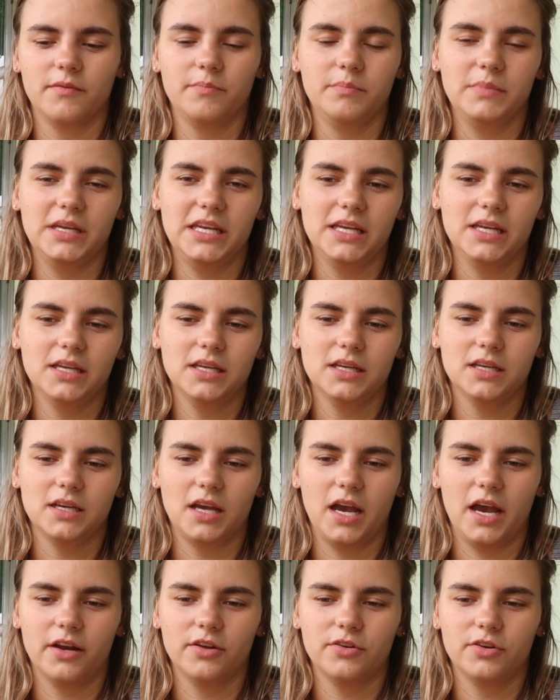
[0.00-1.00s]
me.
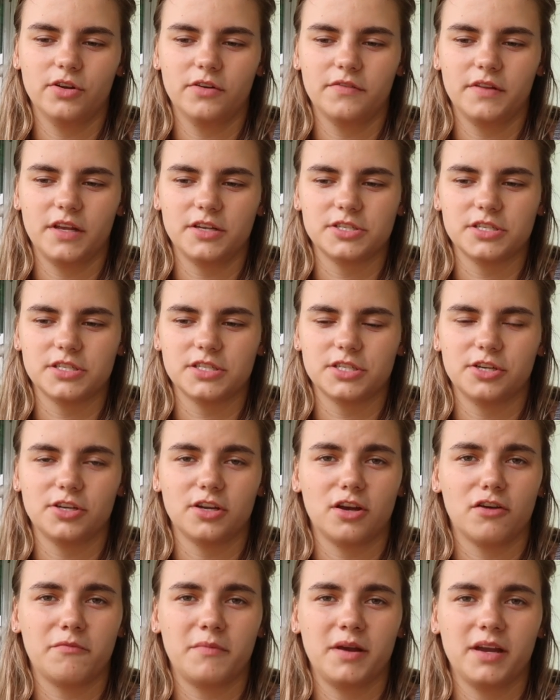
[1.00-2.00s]
I don't know if that just
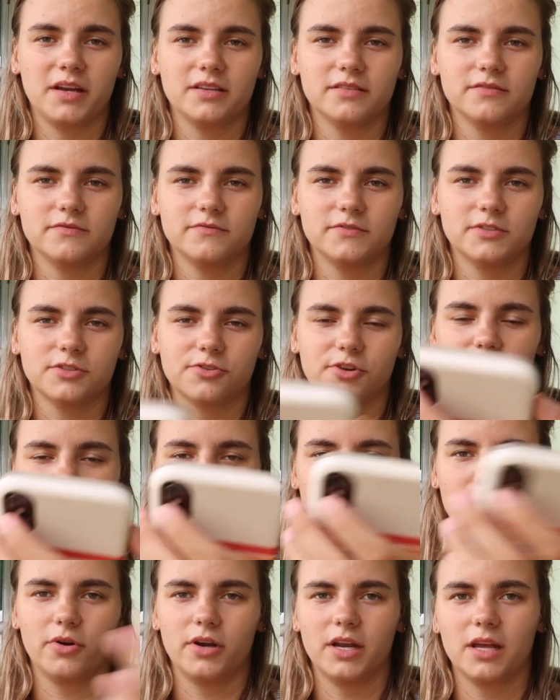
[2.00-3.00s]
turned off my screen
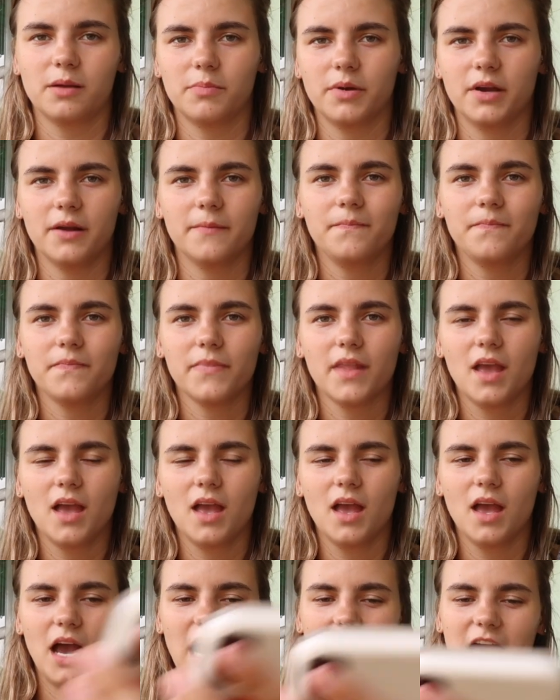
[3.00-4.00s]
recording, but
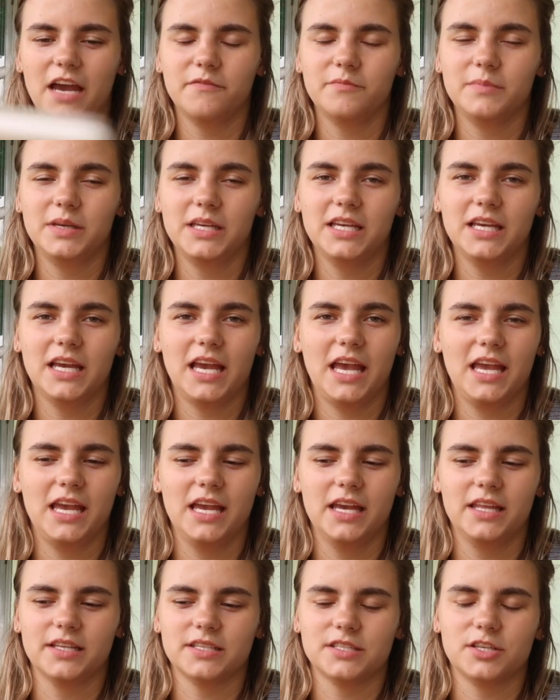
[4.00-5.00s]
I have me
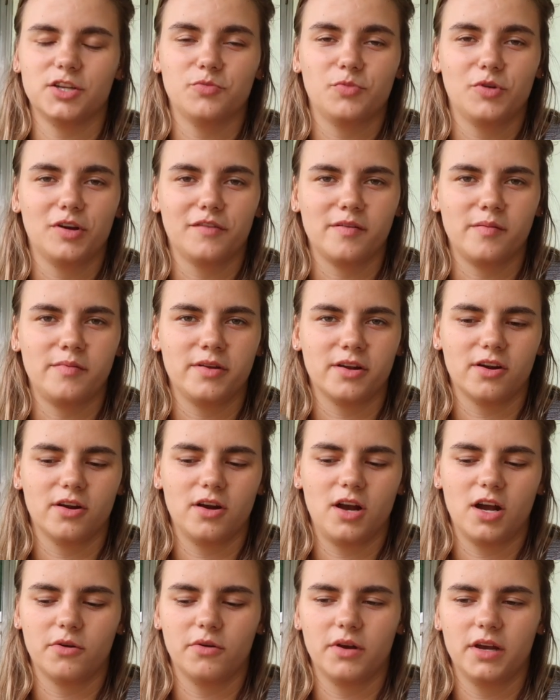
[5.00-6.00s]
and this little boy from
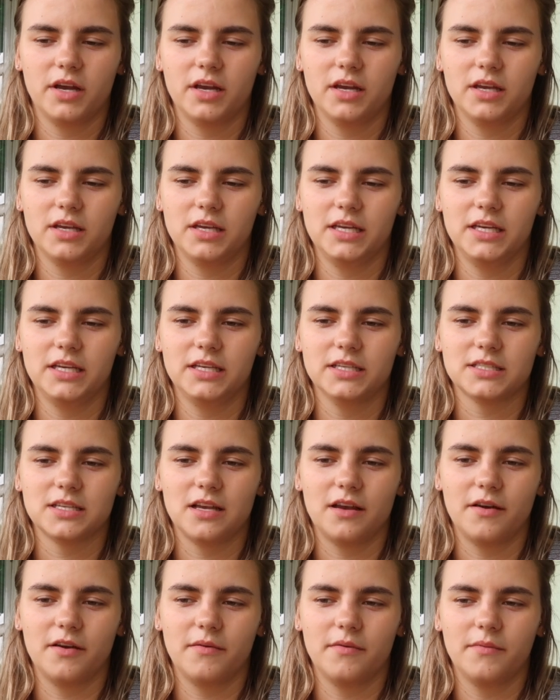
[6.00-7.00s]
Nicaragua. He is,
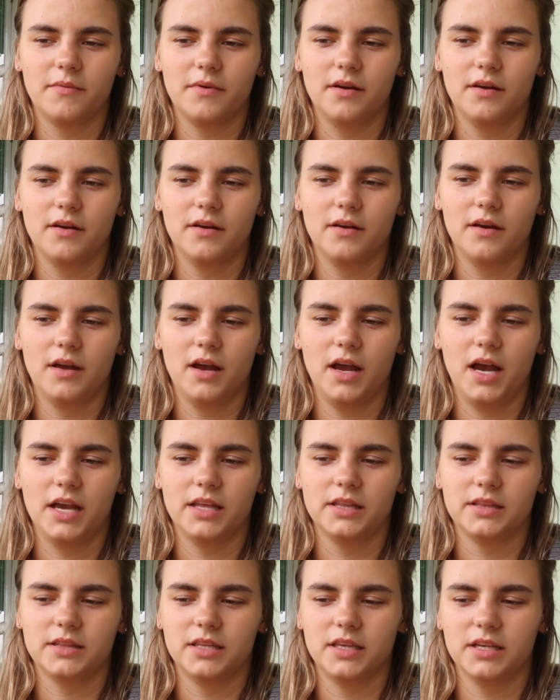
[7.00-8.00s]

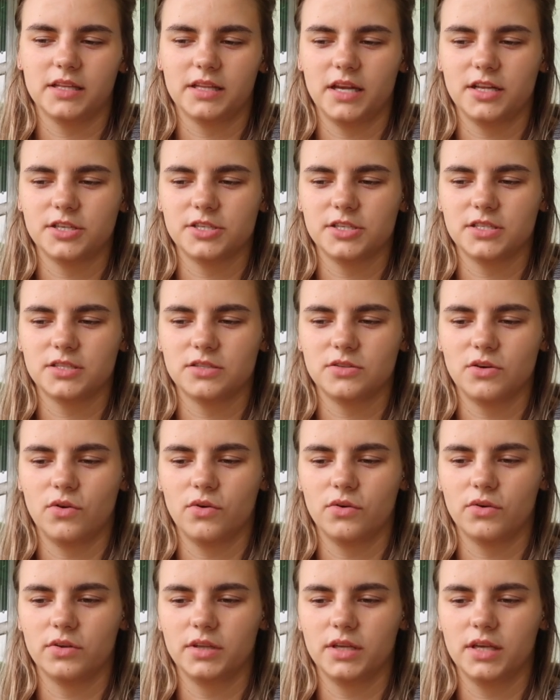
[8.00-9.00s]
I think that just
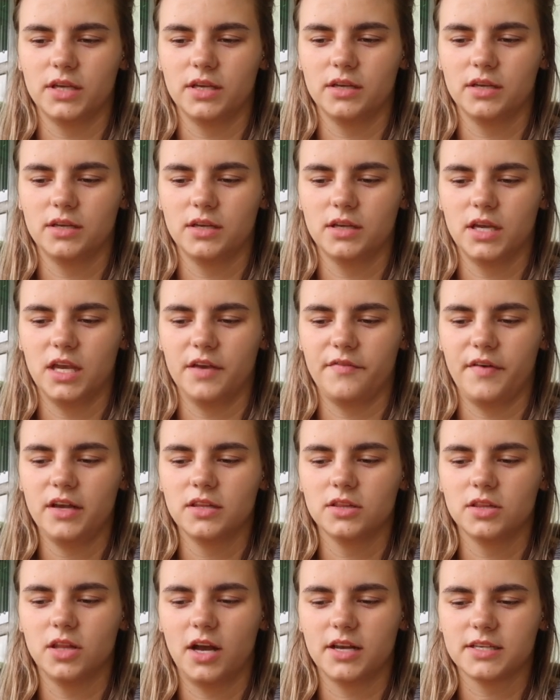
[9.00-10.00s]
totally, if I
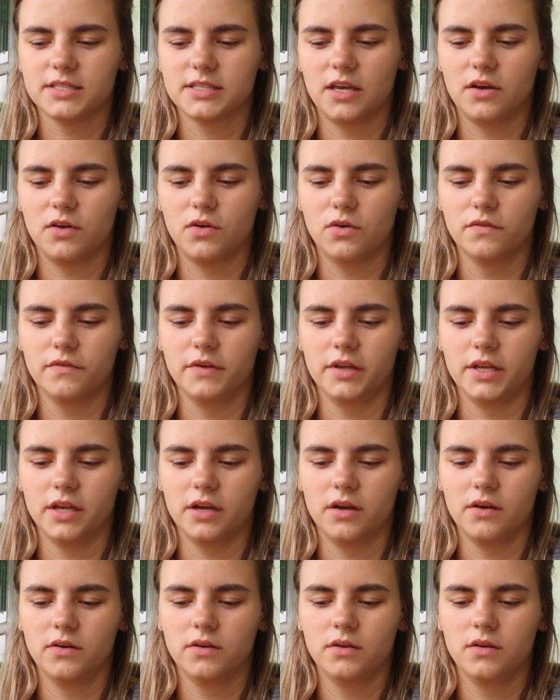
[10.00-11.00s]
lost that whole
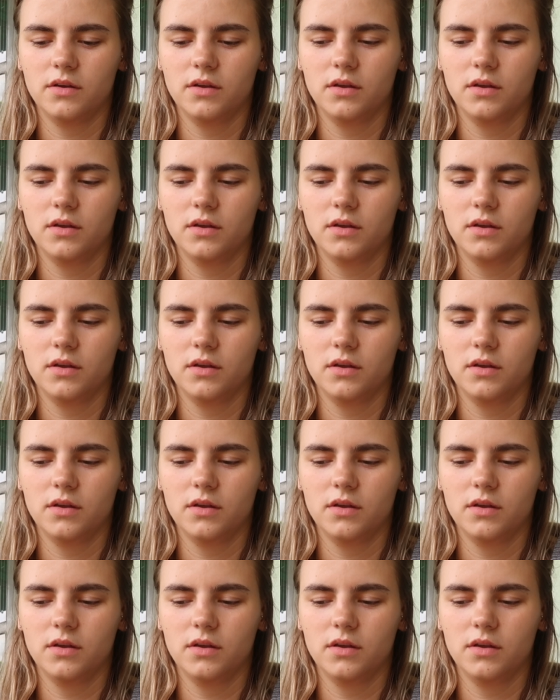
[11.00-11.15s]
video,